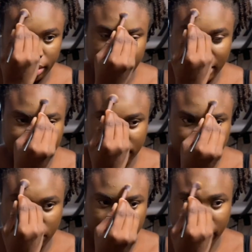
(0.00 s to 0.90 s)
last
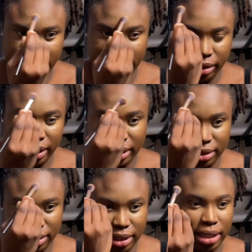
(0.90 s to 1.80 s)
thing on my
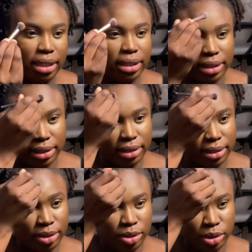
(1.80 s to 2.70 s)
list is
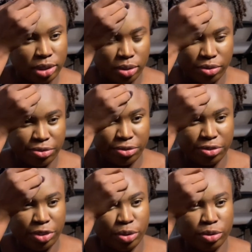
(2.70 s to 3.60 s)
use of
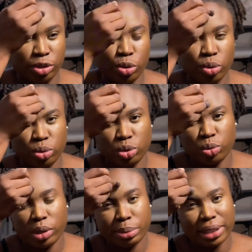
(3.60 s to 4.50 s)
your school's
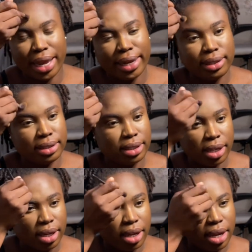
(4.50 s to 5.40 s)
website.
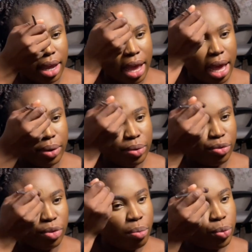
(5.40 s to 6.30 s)
I don't know
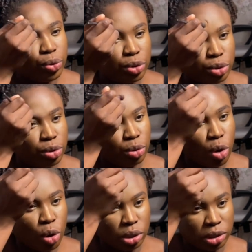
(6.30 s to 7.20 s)
for most
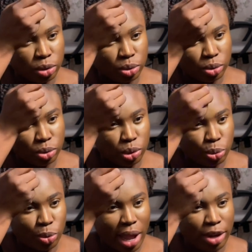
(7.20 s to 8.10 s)
all the schools,
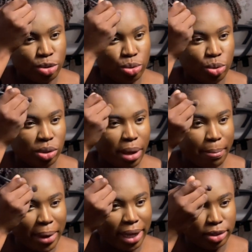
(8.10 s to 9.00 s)
but I do know that
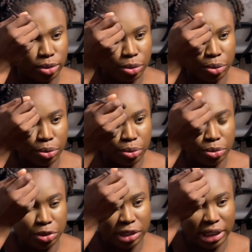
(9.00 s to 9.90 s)
my school
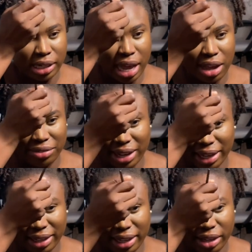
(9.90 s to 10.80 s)
did have
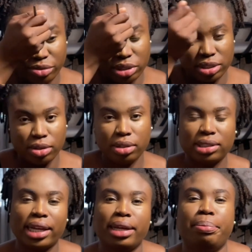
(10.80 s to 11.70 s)
like a resource,
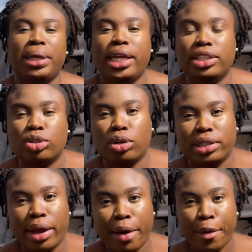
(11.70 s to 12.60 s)
like a page on
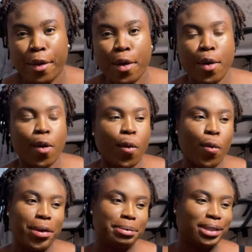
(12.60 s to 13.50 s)
their
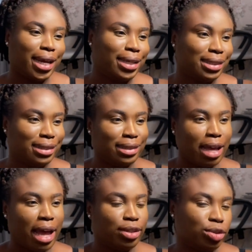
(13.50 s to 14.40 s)
website
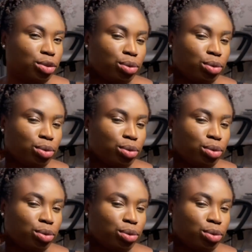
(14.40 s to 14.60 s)
as